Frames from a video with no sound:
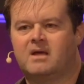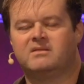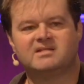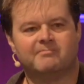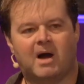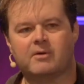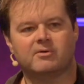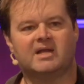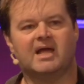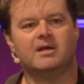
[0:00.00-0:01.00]
These
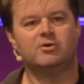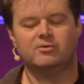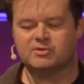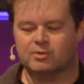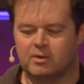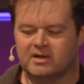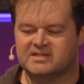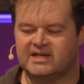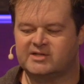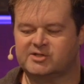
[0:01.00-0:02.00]
modern day news
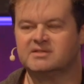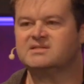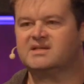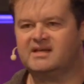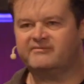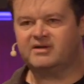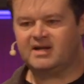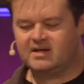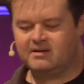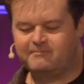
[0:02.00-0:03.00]
organizations, even
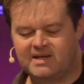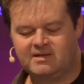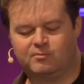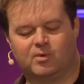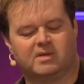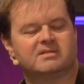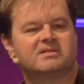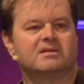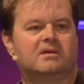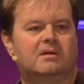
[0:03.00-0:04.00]
independent
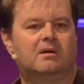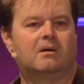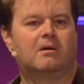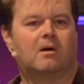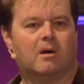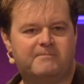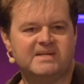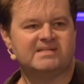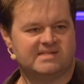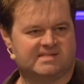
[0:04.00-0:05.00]
ones, are
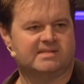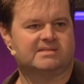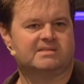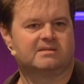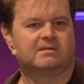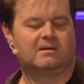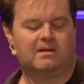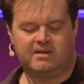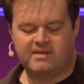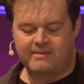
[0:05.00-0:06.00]
businesses.
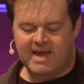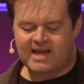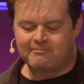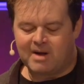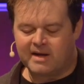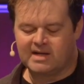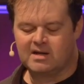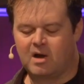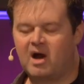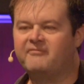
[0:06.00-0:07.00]
They make
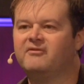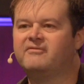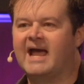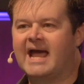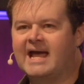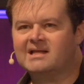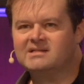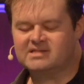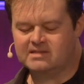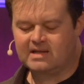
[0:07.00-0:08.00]
money off of
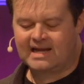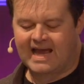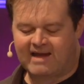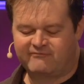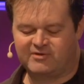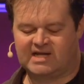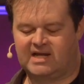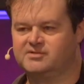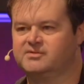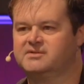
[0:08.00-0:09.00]
ads and
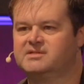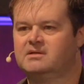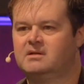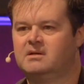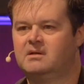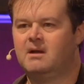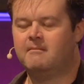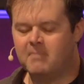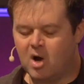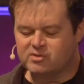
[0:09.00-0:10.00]
advertisers.
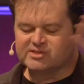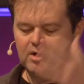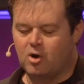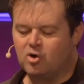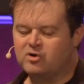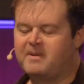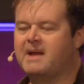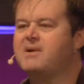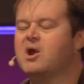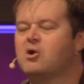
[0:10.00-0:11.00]
Most are owned
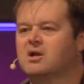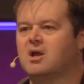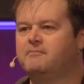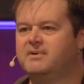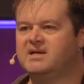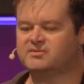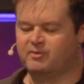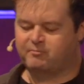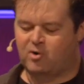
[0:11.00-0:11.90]
by parent companies with